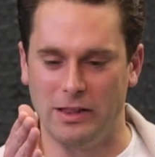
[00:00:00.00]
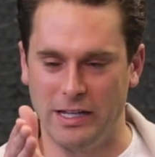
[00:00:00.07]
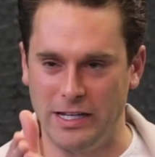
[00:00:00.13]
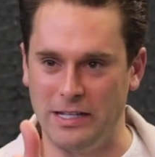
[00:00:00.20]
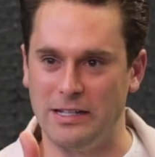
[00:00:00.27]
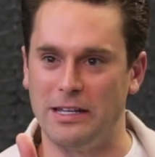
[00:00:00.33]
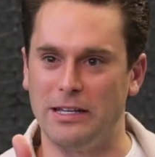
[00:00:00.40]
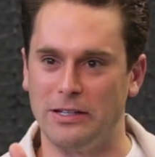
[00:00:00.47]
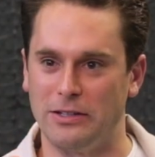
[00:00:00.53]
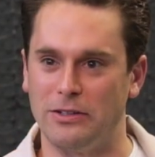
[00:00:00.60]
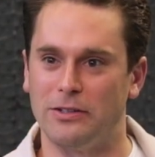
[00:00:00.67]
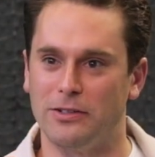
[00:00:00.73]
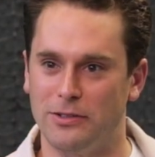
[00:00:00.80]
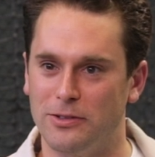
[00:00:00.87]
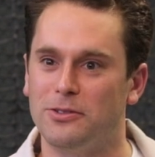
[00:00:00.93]
lean in
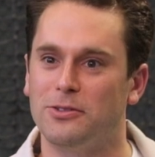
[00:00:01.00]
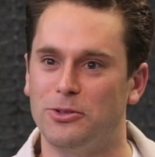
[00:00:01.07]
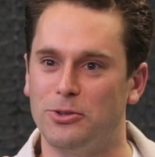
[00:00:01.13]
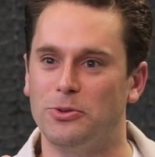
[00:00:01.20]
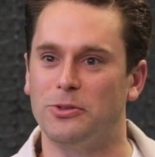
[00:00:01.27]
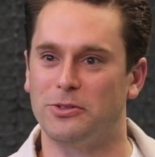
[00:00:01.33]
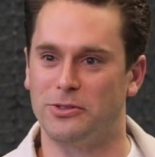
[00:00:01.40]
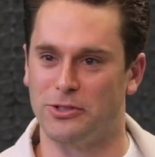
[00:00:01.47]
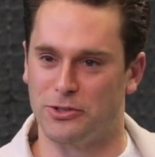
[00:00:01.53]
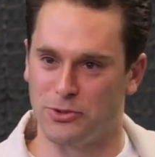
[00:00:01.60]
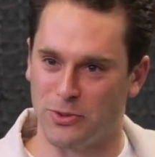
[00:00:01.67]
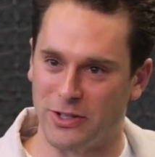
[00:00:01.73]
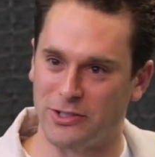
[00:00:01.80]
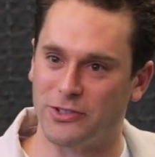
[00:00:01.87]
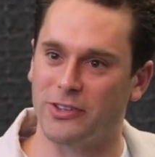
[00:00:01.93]
to a
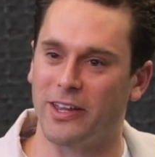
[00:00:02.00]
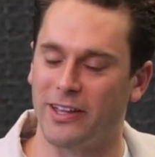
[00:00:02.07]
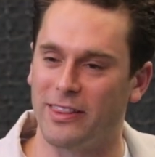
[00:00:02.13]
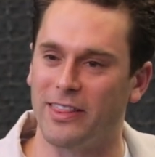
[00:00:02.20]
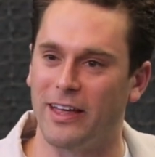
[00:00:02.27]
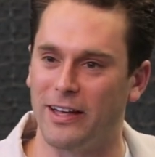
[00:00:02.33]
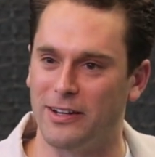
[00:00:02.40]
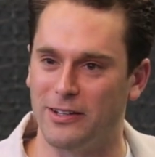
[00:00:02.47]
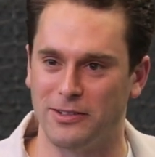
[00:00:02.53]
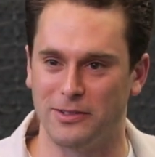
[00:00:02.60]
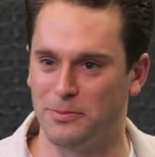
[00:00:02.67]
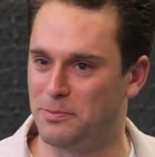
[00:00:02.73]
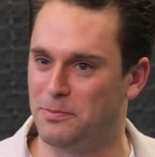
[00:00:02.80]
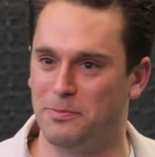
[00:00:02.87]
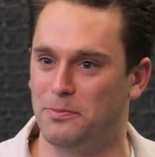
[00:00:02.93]
situation like that as
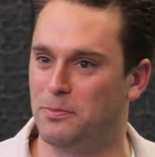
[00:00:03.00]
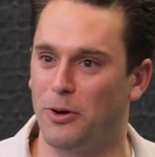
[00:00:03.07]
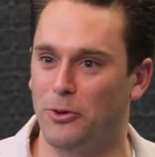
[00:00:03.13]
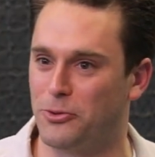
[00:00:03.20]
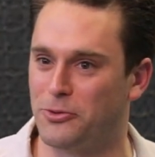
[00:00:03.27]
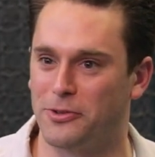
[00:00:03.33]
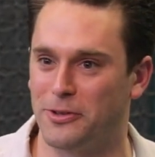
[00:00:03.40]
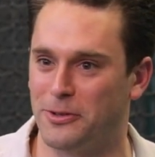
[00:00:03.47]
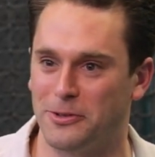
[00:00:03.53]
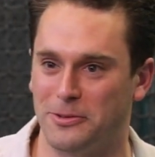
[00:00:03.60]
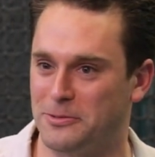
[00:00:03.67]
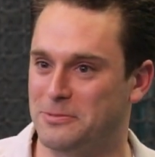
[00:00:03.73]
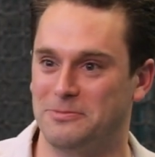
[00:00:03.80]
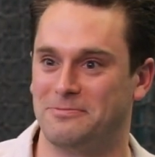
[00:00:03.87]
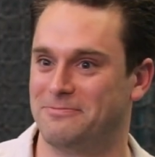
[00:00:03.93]
opposed to,
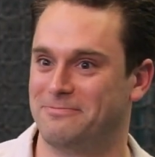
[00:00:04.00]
